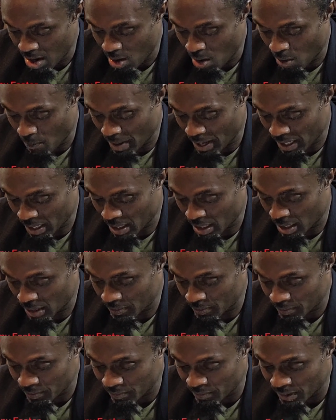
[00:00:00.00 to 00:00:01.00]
oh my
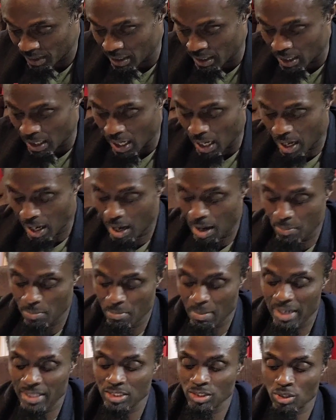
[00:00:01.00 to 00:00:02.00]
god. Um,
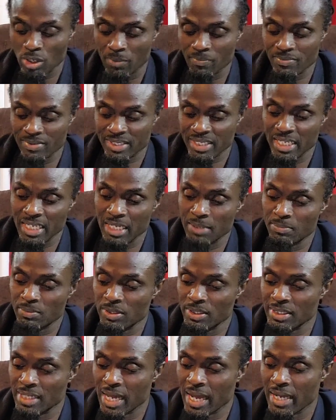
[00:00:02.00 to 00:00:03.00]
my sub team
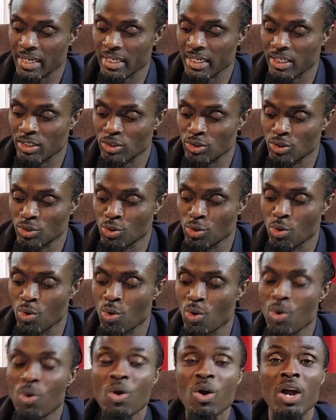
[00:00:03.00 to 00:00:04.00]
tonight is
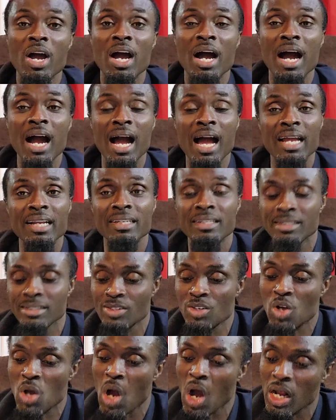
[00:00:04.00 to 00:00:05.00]
do at
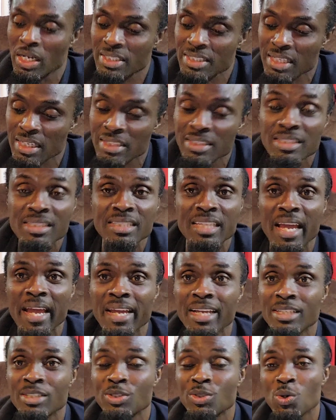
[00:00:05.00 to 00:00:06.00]
God
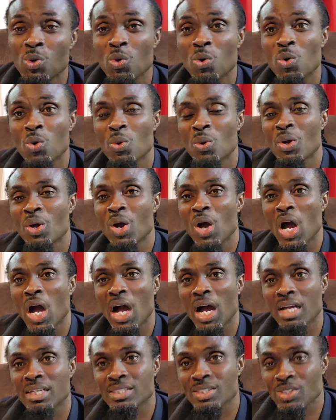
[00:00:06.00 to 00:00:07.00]
say, do
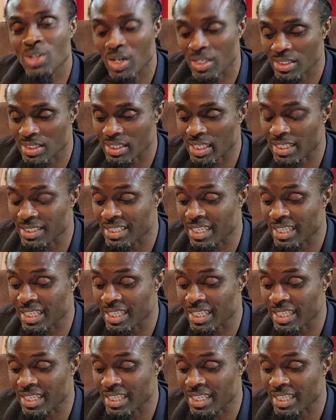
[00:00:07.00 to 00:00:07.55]
at God say.